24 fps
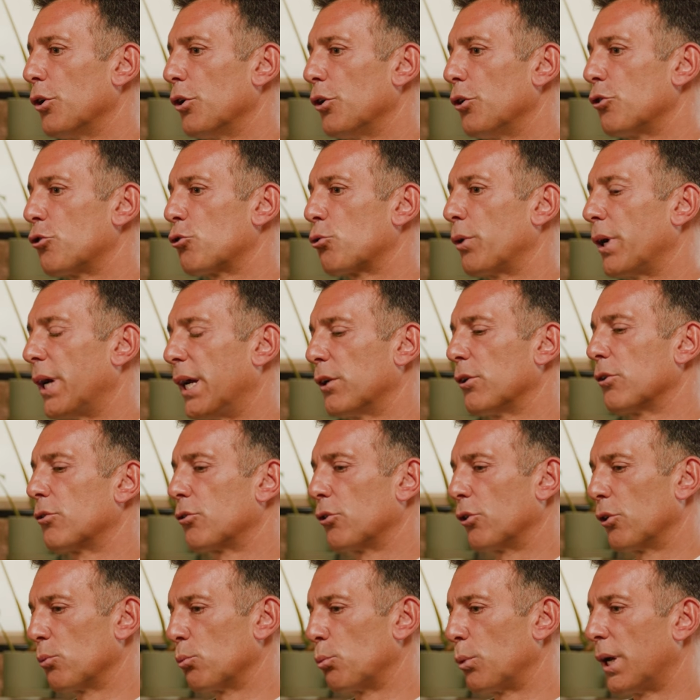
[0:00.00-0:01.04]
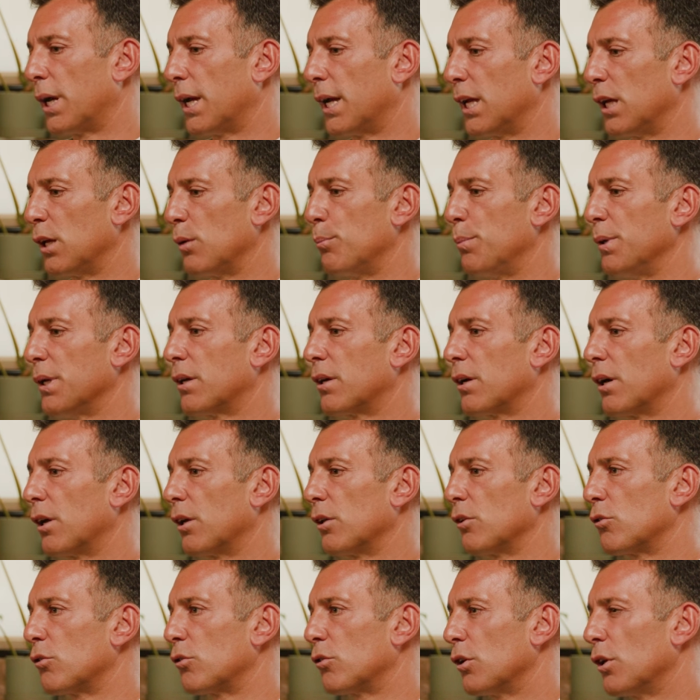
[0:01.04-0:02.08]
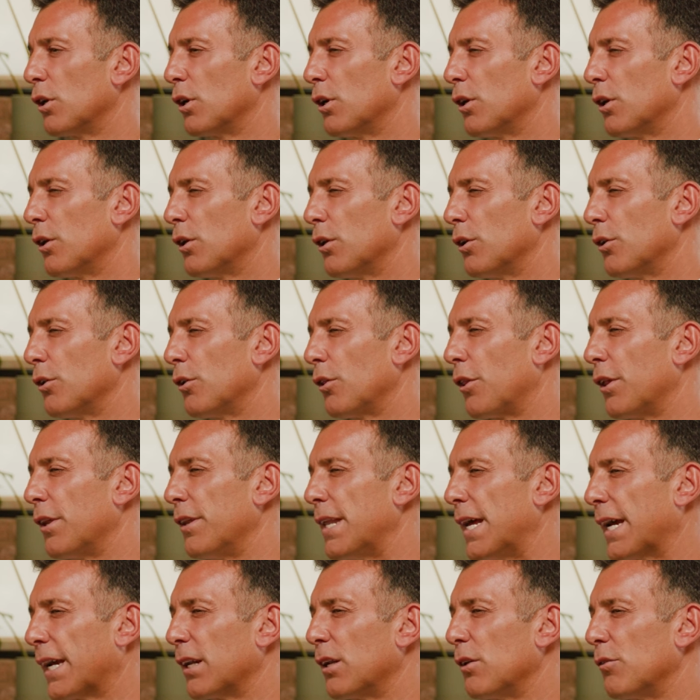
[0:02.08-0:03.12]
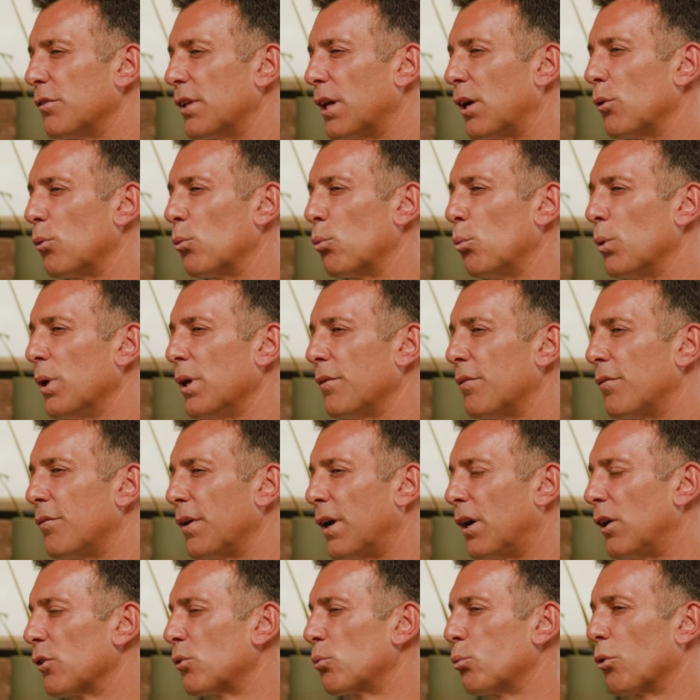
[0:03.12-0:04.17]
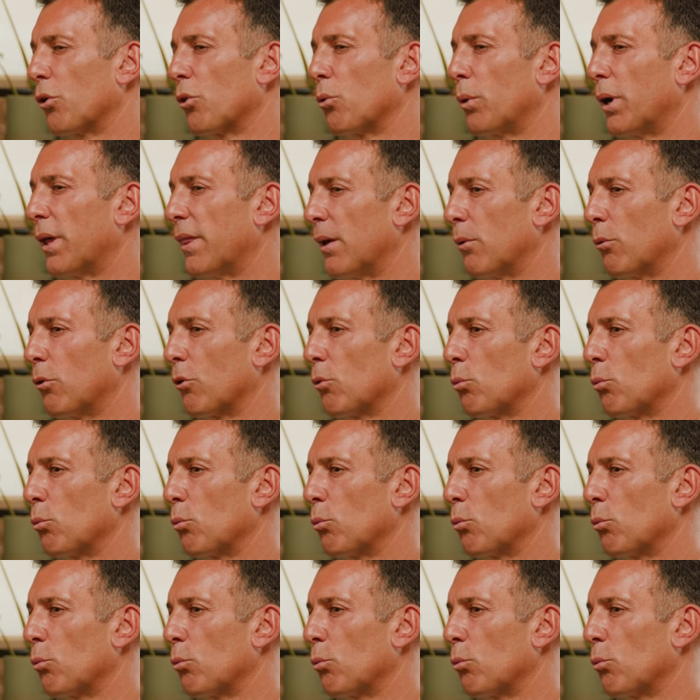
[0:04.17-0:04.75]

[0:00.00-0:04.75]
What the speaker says: trained a certain way, because the negatives that we felt were the way they were,